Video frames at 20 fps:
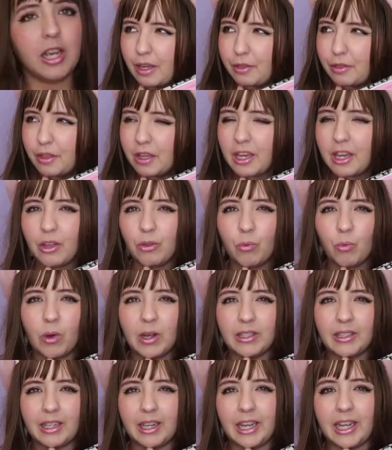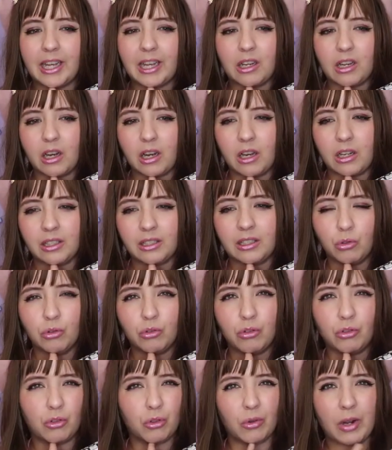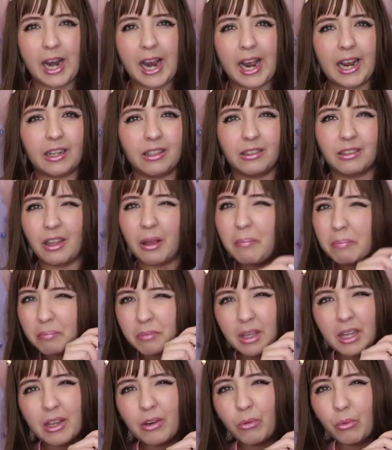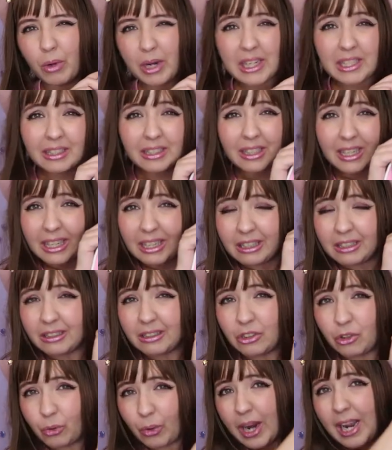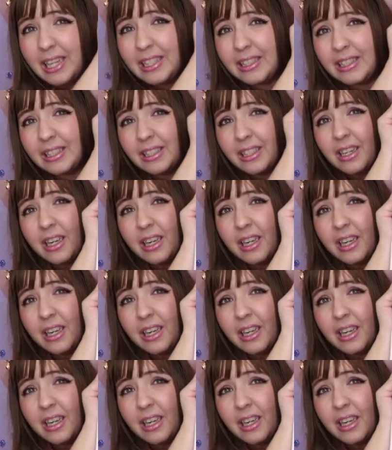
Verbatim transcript: I think it was like a suit track something racing dress.